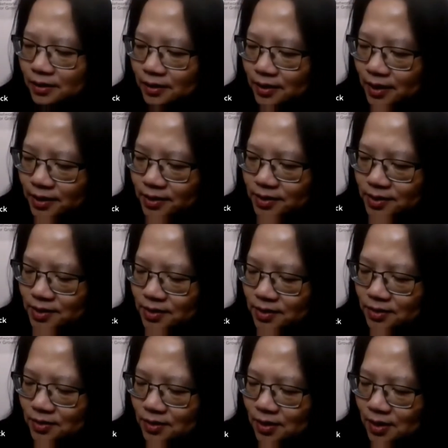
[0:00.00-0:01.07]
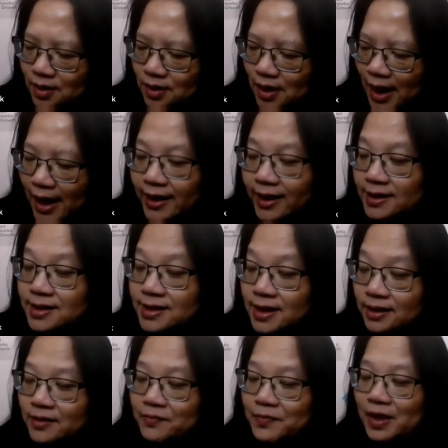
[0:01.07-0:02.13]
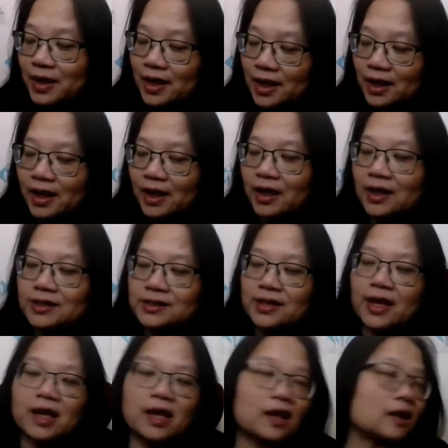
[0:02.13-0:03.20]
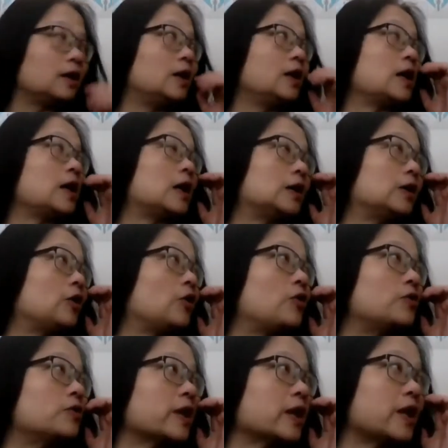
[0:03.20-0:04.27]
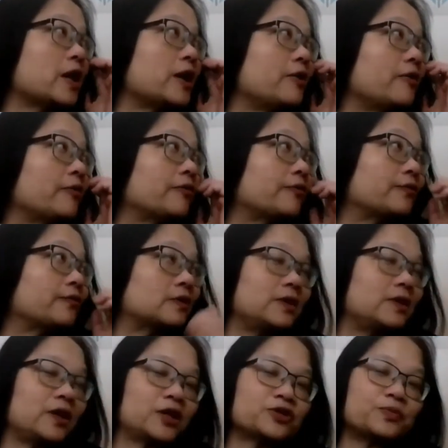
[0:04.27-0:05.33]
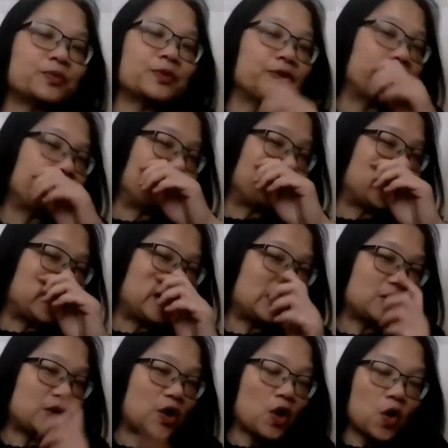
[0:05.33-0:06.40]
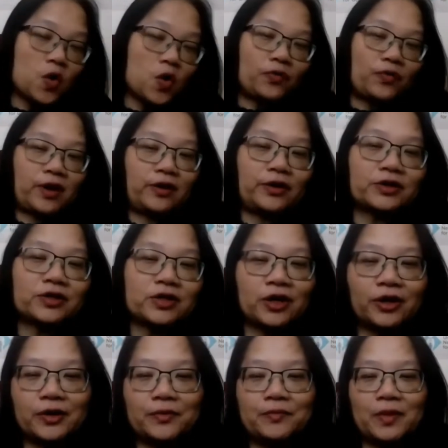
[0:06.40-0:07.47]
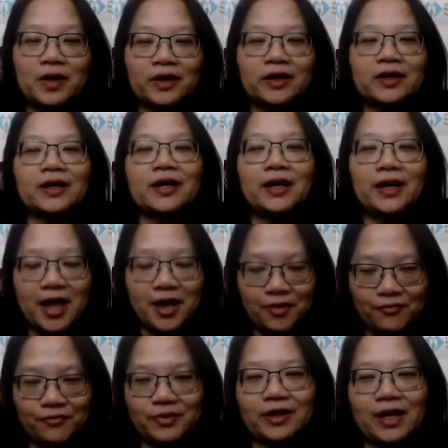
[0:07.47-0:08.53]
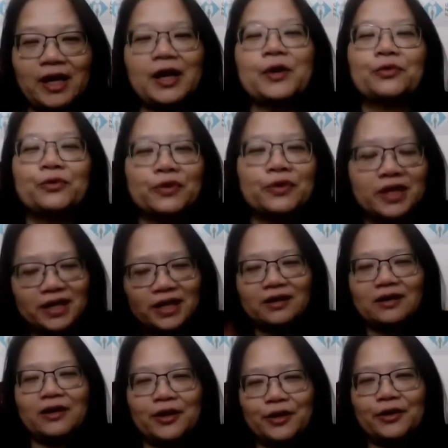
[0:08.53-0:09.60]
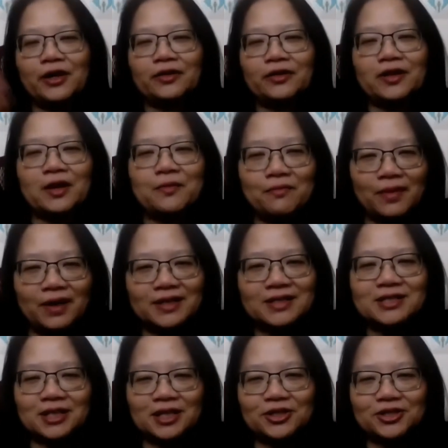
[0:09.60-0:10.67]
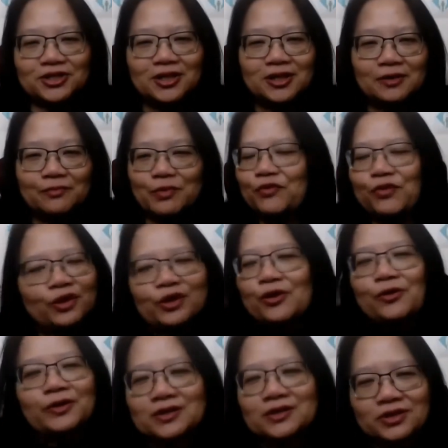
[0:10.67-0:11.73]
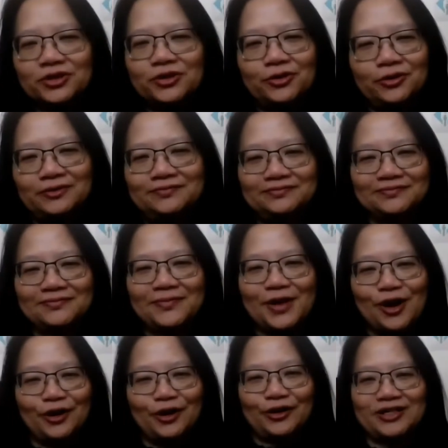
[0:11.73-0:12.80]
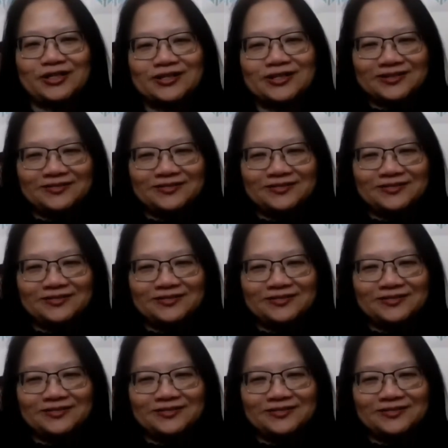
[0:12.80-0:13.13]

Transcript: Yes. I guess at the beginning, it's like only if the entrepreneur really know their target market and everything, like really clear on their message before go and do all these.